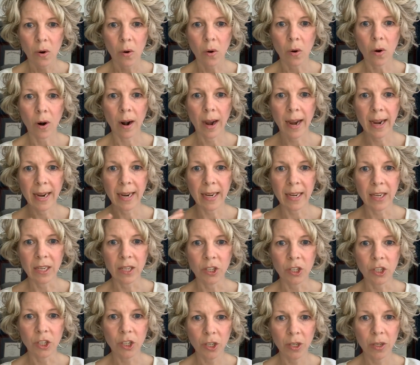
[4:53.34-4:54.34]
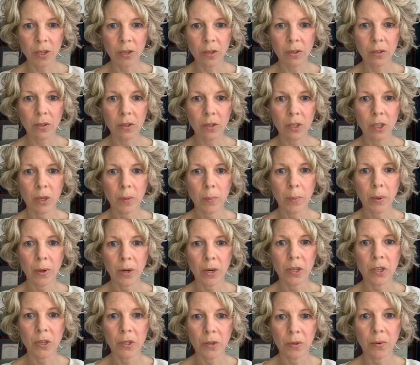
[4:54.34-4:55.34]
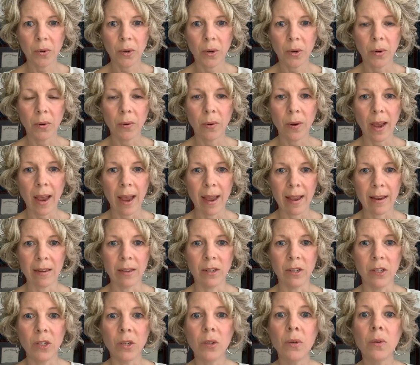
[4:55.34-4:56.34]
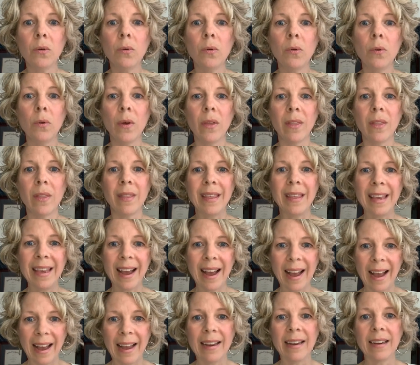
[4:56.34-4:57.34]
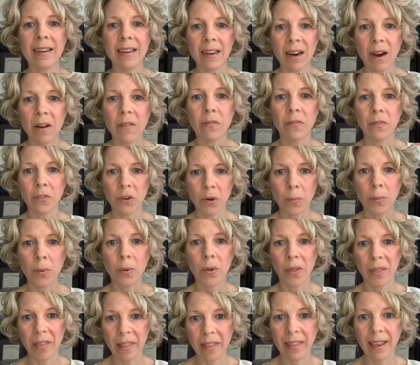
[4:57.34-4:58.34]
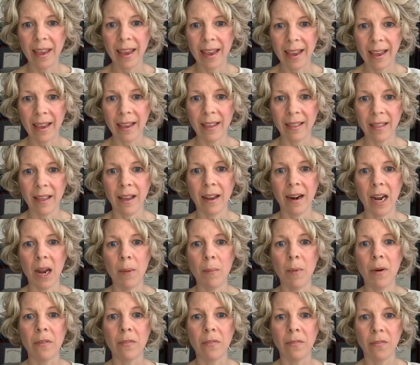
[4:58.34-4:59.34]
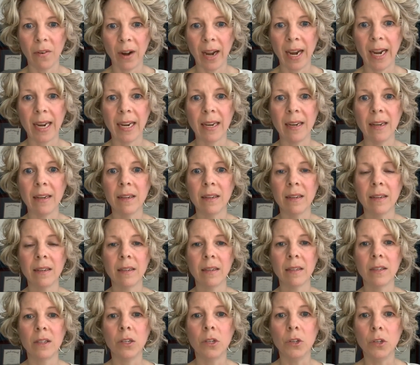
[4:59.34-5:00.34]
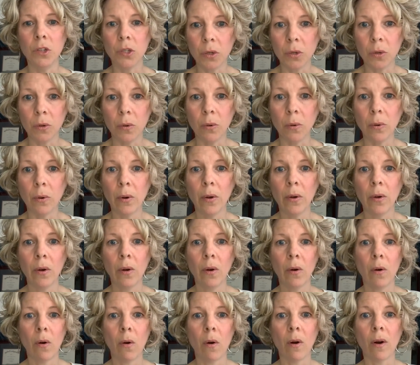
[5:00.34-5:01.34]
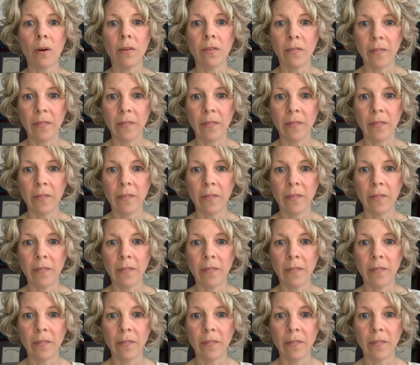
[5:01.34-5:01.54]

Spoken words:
or I can choose to push through and do the uncomfortable thing that I'm afraid to do or